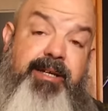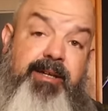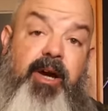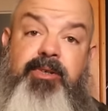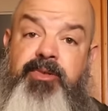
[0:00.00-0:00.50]

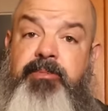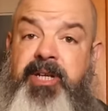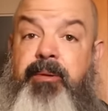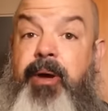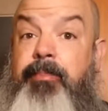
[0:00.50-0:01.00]
And also I'm
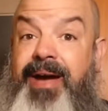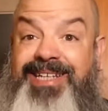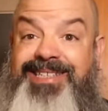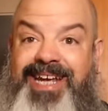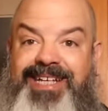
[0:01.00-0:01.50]
talking about my
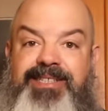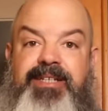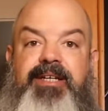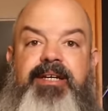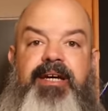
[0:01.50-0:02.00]
snakes.
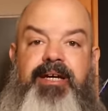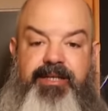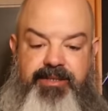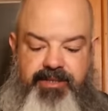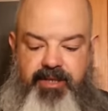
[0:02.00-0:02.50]

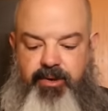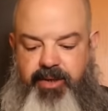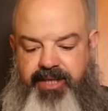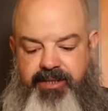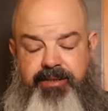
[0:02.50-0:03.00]
Uh, so,
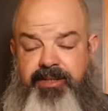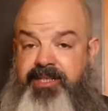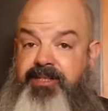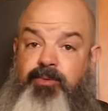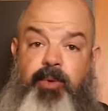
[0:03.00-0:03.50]
and
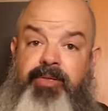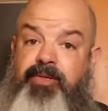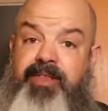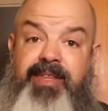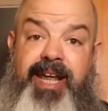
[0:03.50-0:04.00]
this is one
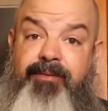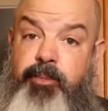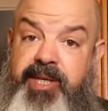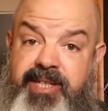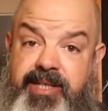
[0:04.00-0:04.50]
thing that
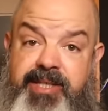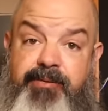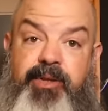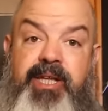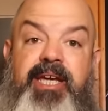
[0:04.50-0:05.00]
everybody does
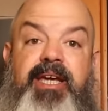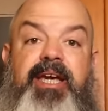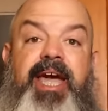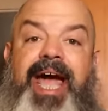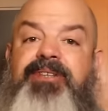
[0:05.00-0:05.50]
differently.
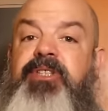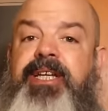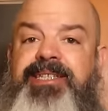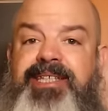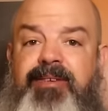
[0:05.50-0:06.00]

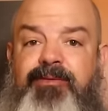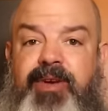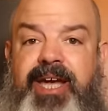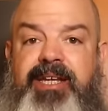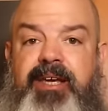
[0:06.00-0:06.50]
Hatchlings get
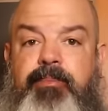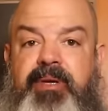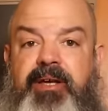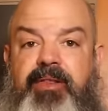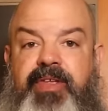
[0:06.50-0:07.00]
fed a
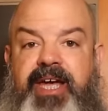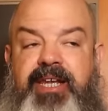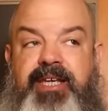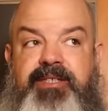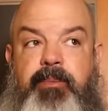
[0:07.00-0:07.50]
meal
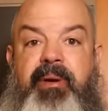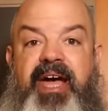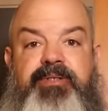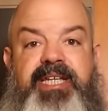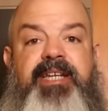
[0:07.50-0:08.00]
that is
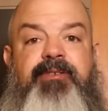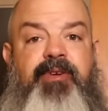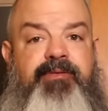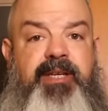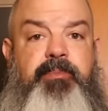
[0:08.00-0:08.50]
about 10 to
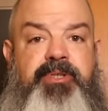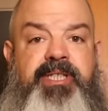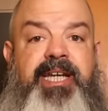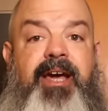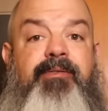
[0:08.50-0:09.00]

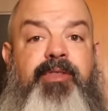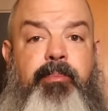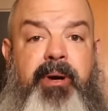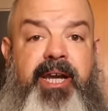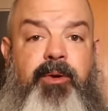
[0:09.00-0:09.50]
15% of their
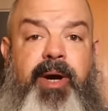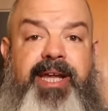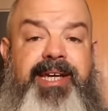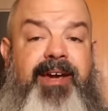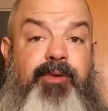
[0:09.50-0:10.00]
body
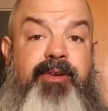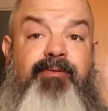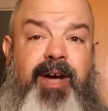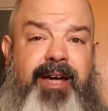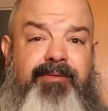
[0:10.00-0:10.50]
weight every
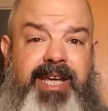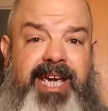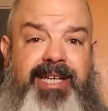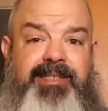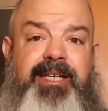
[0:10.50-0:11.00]
five
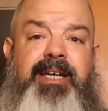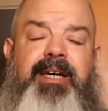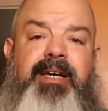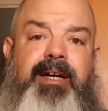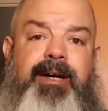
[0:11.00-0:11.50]
days.
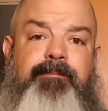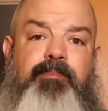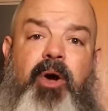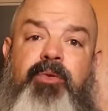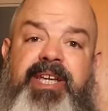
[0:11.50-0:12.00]

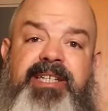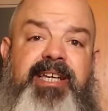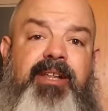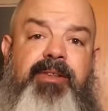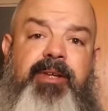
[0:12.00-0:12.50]
Um, only
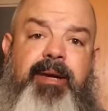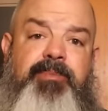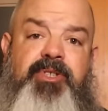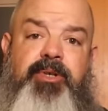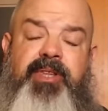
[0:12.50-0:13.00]
until I'm
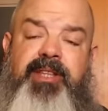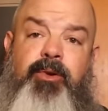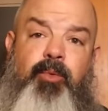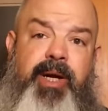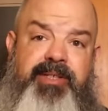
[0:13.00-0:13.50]
sure that
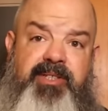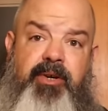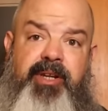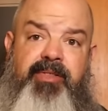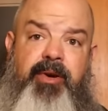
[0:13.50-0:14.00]
they're well
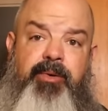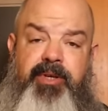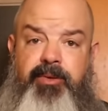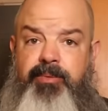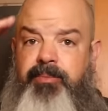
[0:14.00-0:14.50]
started, though.
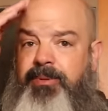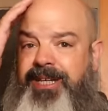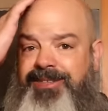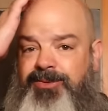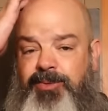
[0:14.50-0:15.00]
You
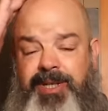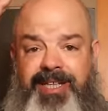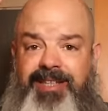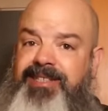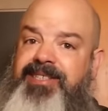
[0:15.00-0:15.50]
because
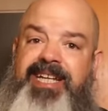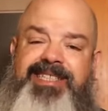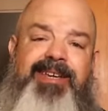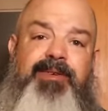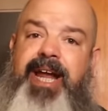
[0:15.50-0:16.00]
really these snakes,
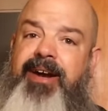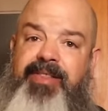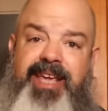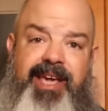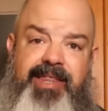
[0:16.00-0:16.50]
even out of
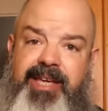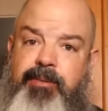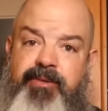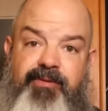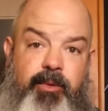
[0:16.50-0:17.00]
the egg, they
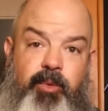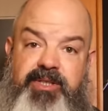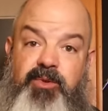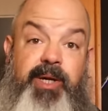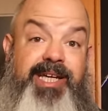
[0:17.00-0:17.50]
can be fed
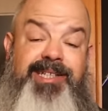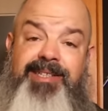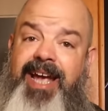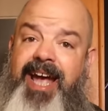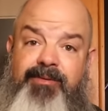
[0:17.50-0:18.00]
once a week. It
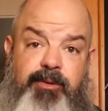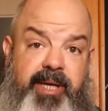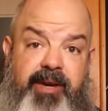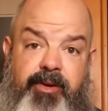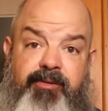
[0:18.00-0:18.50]
doesn't have to
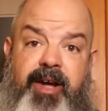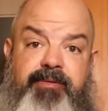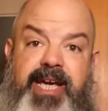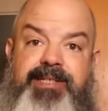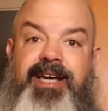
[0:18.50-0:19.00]
be every five
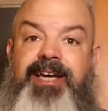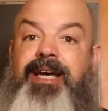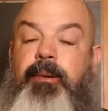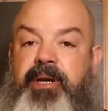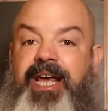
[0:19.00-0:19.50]
days,
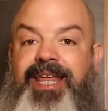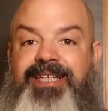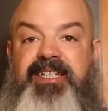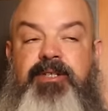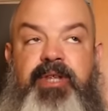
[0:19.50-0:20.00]
but I
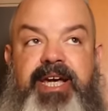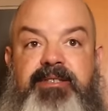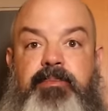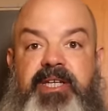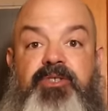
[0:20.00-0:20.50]
like to do that
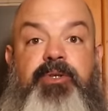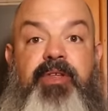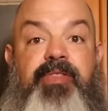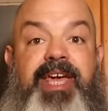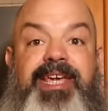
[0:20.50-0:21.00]
to make sure
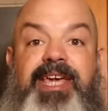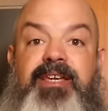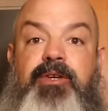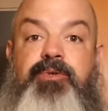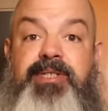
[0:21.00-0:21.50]
that they
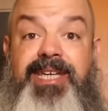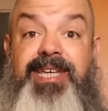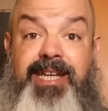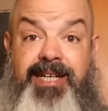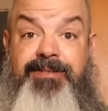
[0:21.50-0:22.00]
get used to
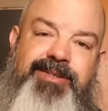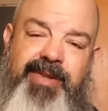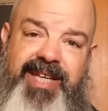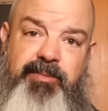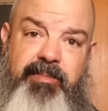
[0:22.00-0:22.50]
eating. So
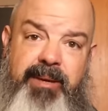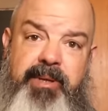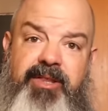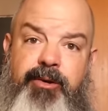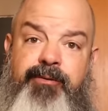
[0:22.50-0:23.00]
that's
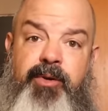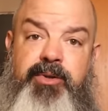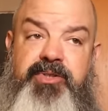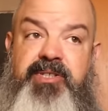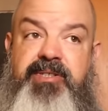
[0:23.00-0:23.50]
maybe their first